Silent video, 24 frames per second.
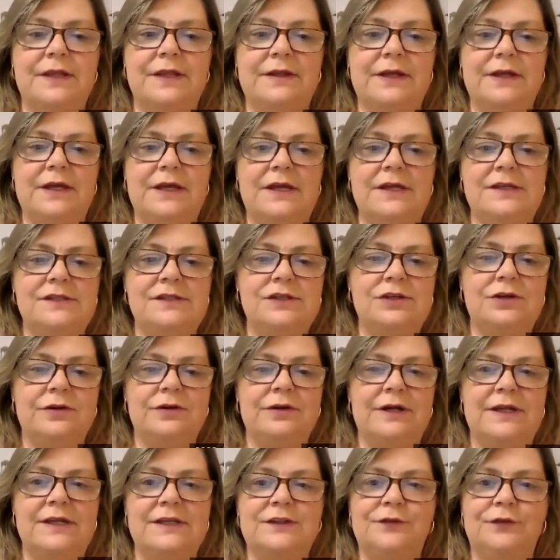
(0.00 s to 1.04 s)
then the
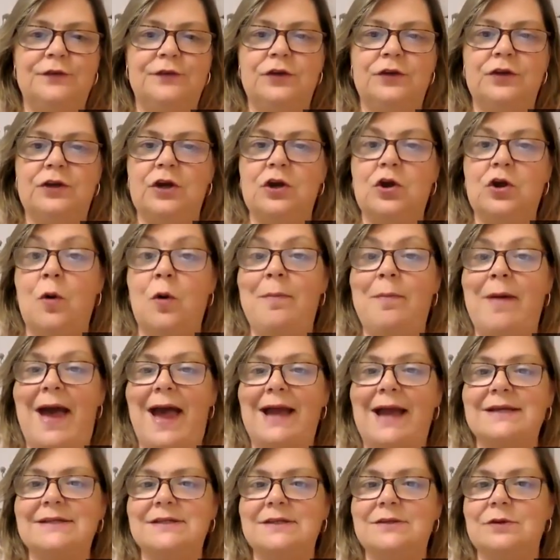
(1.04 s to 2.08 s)
easier it is for you to go
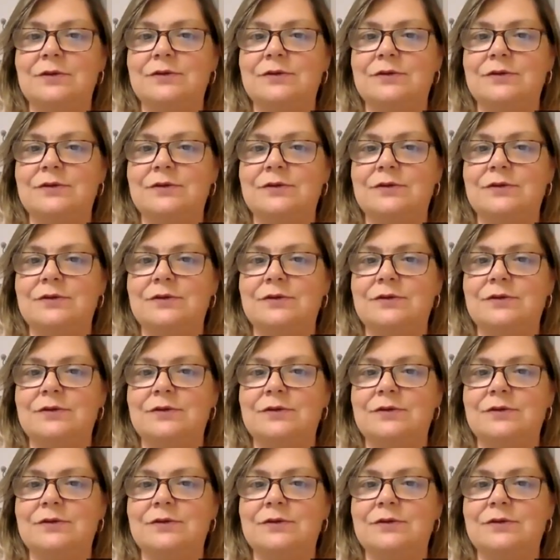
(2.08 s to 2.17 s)
back to